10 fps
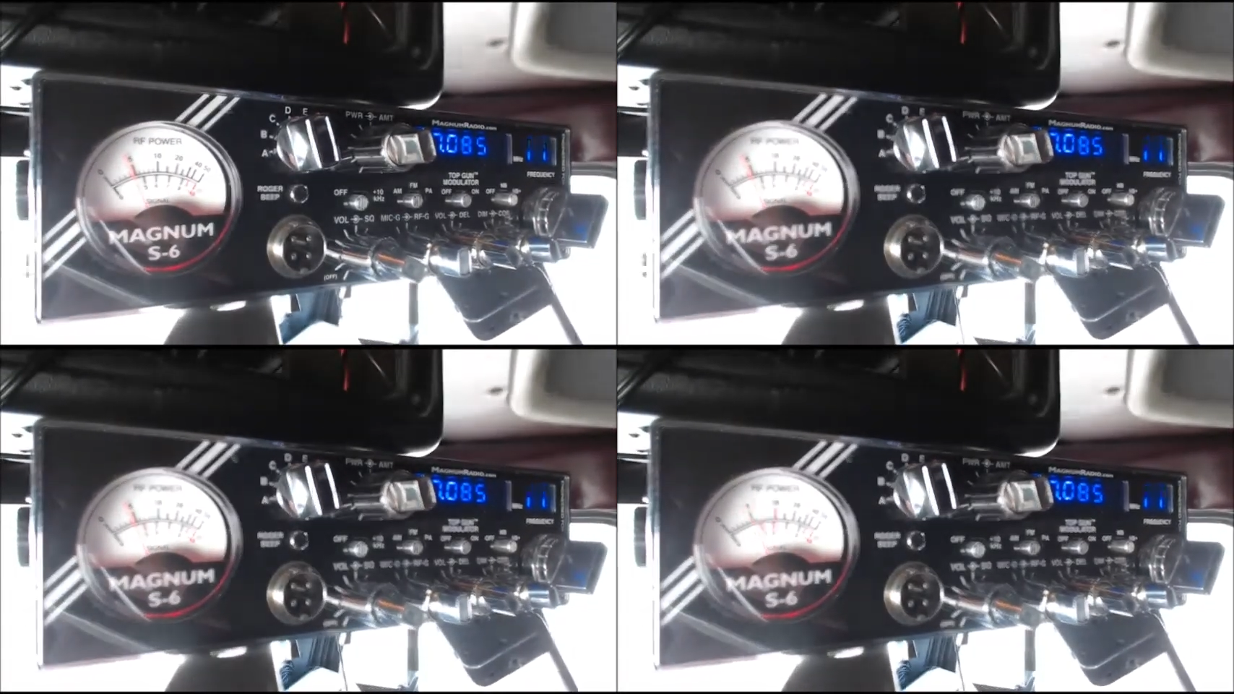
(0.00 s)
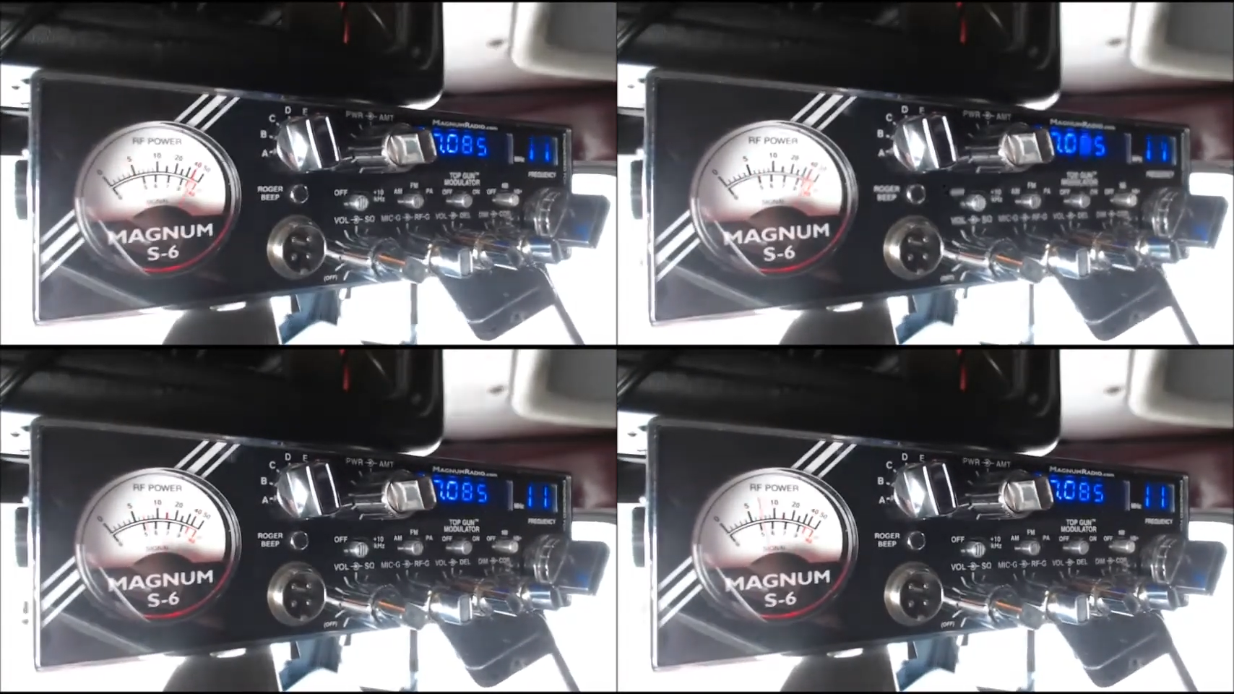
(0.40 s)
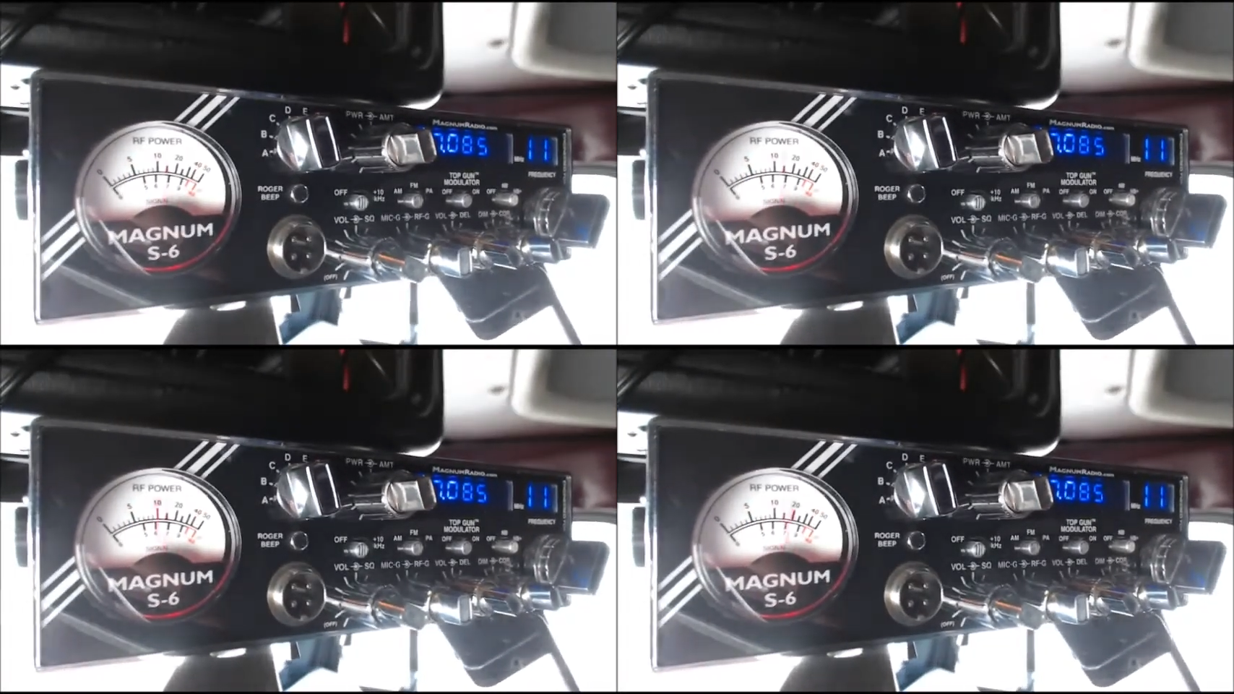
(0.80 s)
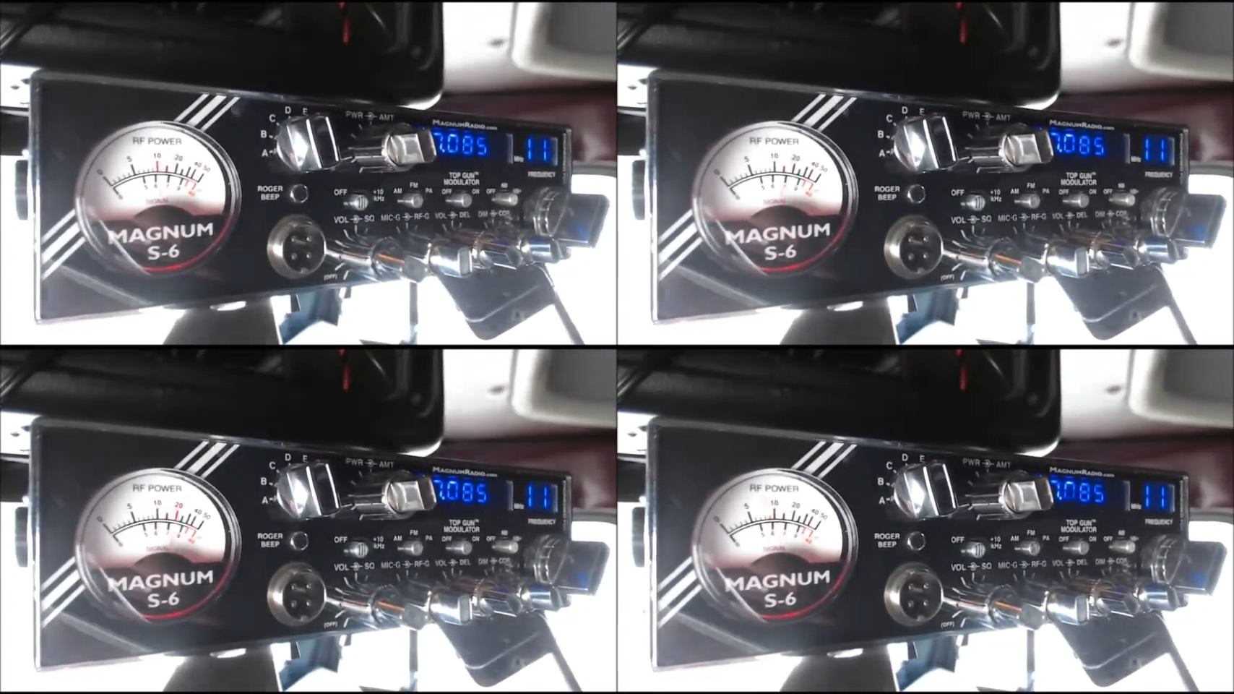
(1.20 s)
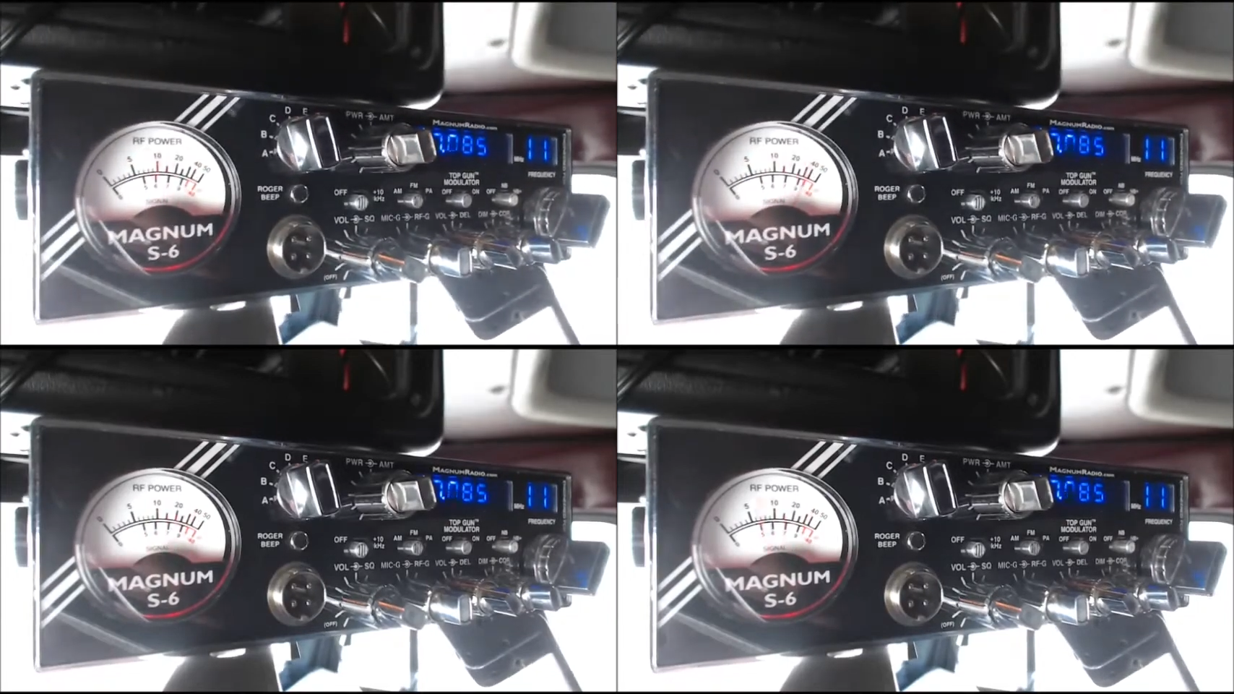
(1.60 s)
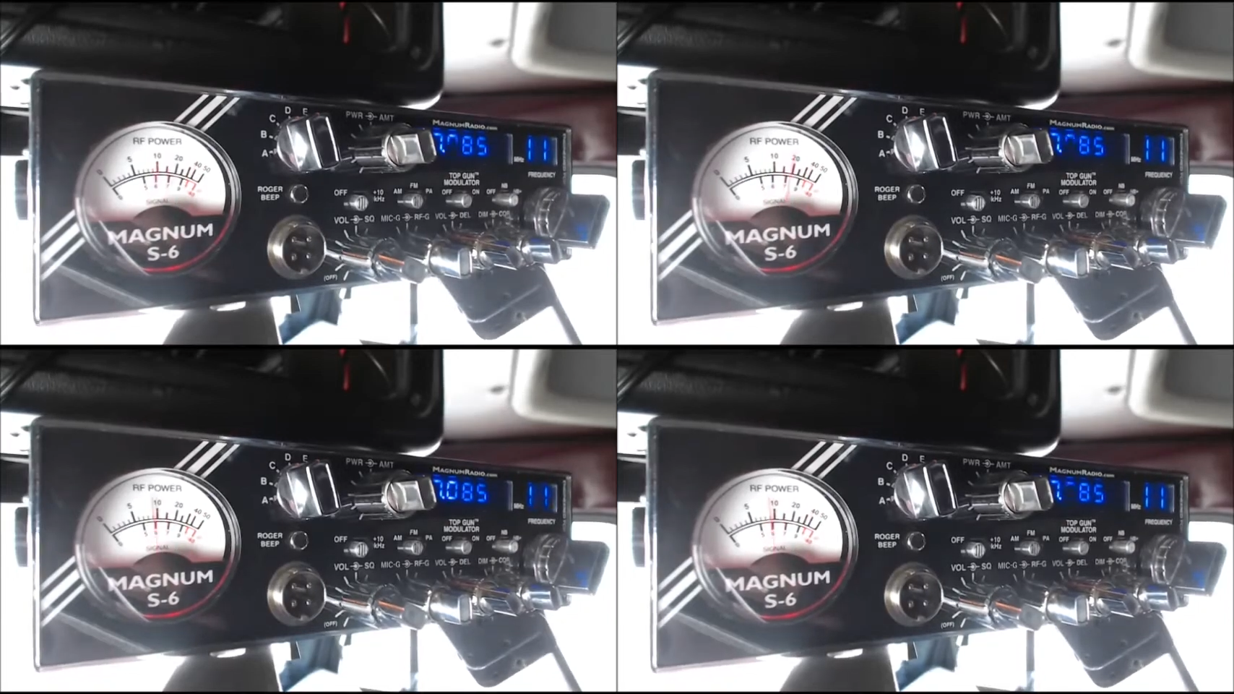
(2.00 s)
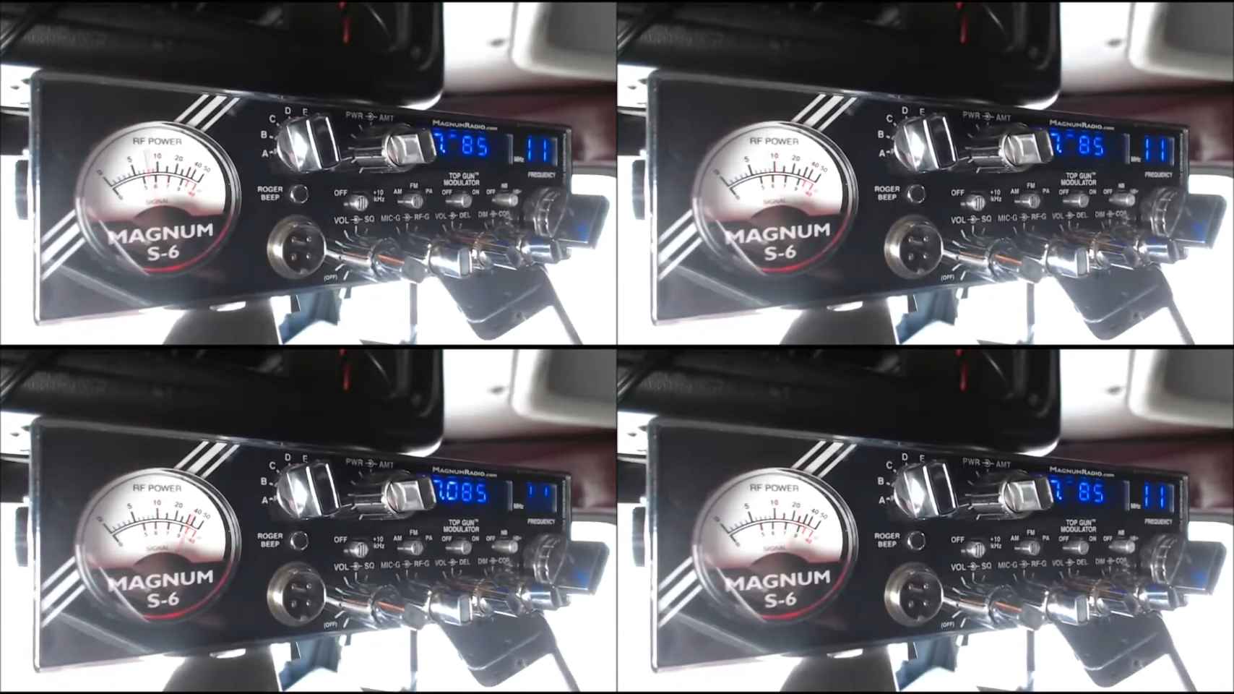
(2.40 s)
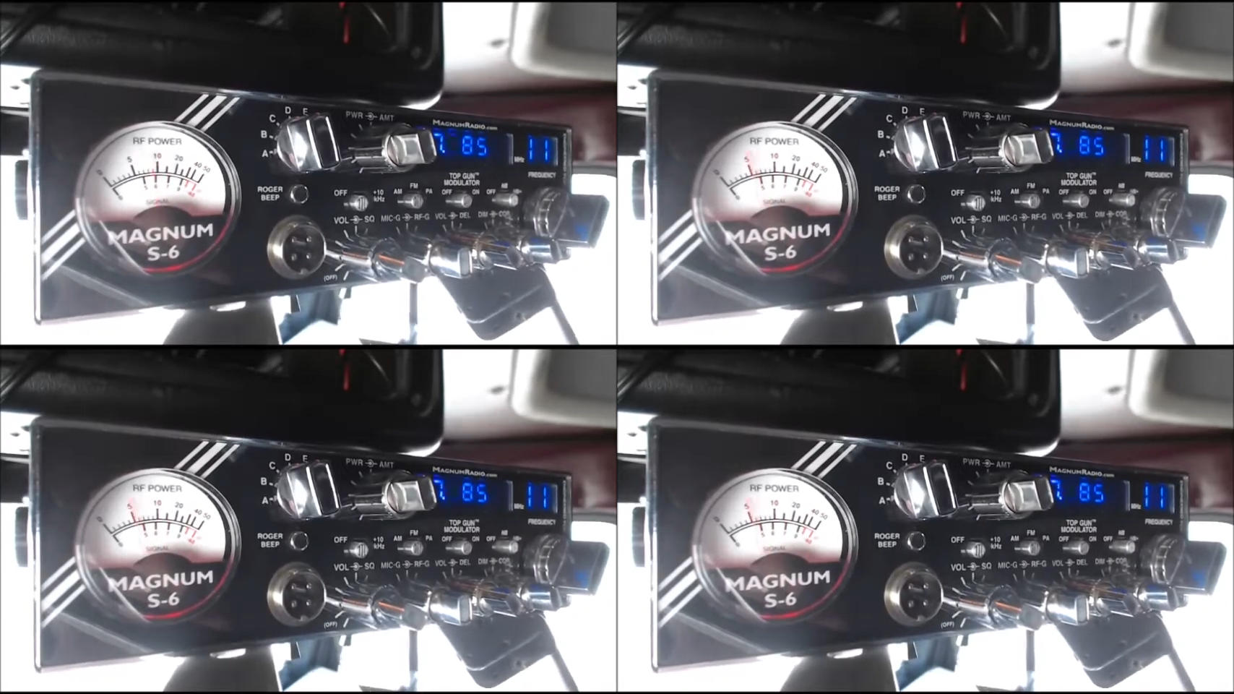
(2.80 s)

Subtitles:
No face is visible, so there are no lips to read.